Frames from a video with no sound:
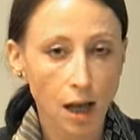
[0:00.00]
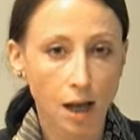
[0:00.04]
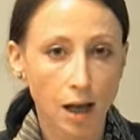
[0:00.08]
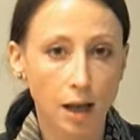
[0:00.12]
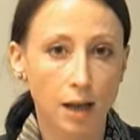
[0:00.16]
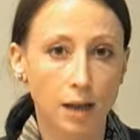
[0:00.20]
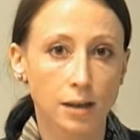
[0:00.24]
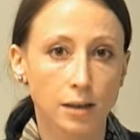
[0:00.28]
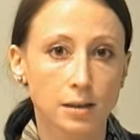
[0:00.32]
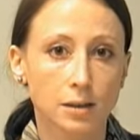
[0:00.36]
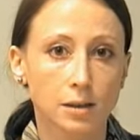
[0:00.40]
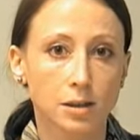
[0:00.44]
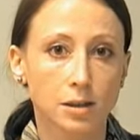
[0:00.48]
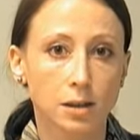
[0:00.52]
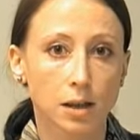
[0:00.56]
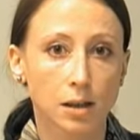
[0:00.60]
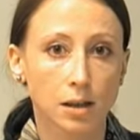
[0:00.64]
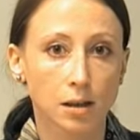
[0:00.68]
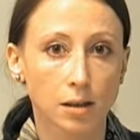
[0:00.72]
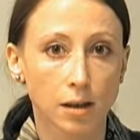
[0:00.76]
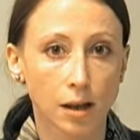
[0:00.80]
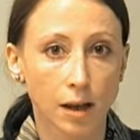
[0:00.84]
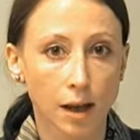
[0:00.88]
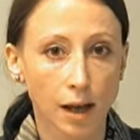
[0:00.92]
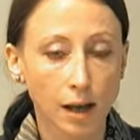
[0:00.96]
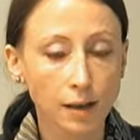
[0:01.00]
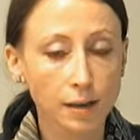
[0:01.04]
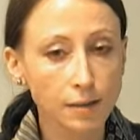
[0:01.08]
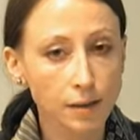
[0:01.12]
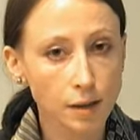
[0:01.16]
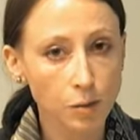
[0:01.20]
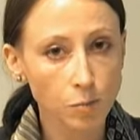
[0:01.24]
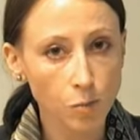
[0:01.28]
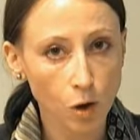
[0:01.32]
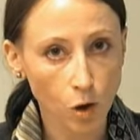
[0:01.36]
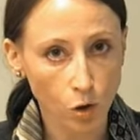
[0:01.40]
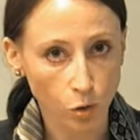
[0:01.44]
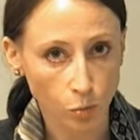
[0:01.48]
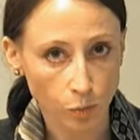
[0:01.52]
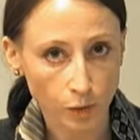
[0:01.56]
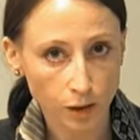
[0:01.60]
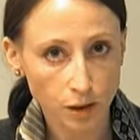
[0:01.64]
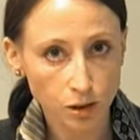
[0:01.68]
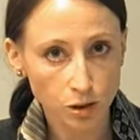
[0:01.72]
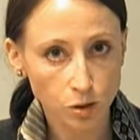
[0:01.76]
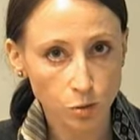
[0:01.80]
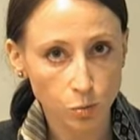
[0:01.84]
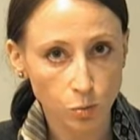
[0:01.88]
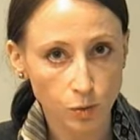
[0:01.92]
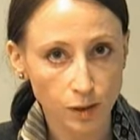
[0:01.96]
and at the
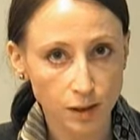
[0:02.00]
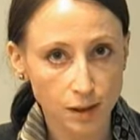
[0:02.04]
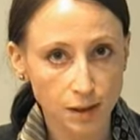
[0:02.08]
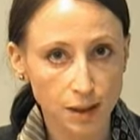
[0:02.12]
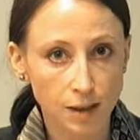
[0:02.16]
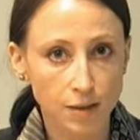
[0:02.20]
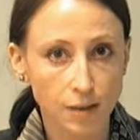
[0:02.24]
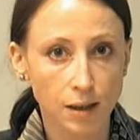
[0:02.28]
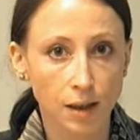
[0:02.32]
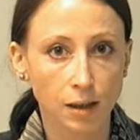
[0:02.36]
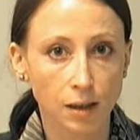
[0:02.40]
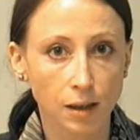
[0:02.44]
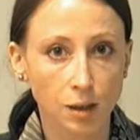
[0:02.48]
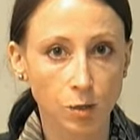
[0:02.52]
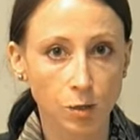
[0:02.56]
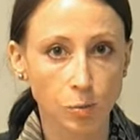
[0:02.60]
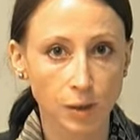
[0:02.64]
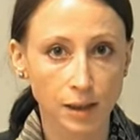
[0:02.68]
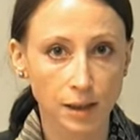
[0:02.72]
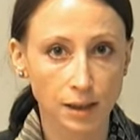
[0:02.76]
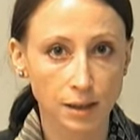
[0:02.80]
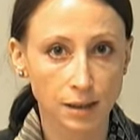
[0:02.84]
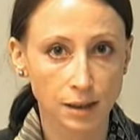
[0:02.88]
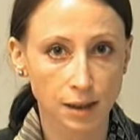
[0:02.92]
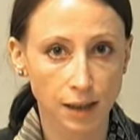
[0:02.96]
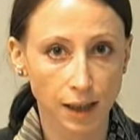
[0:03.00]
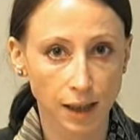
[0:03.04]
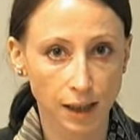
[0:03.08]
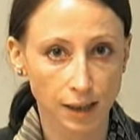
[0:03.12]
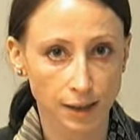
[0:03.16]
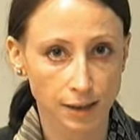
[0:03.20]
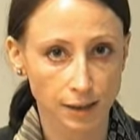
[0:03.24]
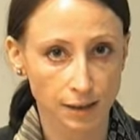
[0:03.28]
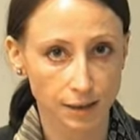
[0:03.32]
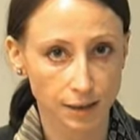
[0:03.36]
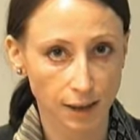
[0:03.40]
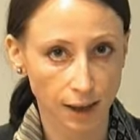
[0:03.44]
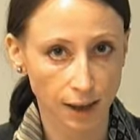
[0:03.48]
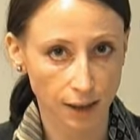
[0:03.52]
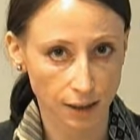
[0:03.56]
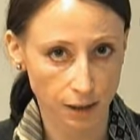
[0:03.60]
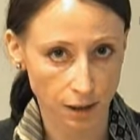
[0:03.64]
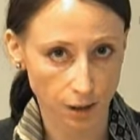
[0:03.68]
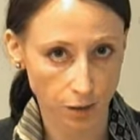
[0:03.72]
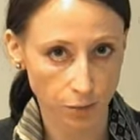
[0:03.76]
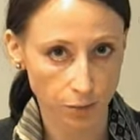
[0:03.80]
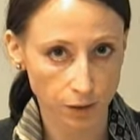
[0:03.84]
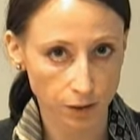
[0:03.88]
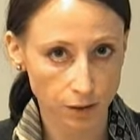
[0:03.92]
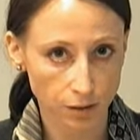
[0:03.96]
moment we see their liquidity as
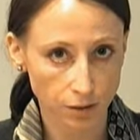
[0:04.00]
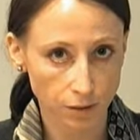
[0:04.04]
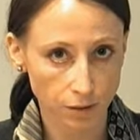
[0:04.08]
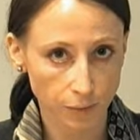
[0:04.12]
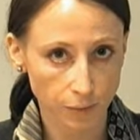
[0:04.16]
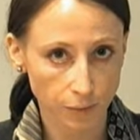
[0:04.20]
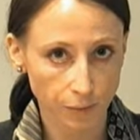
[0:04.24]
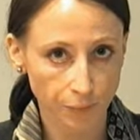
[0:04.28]
adequate.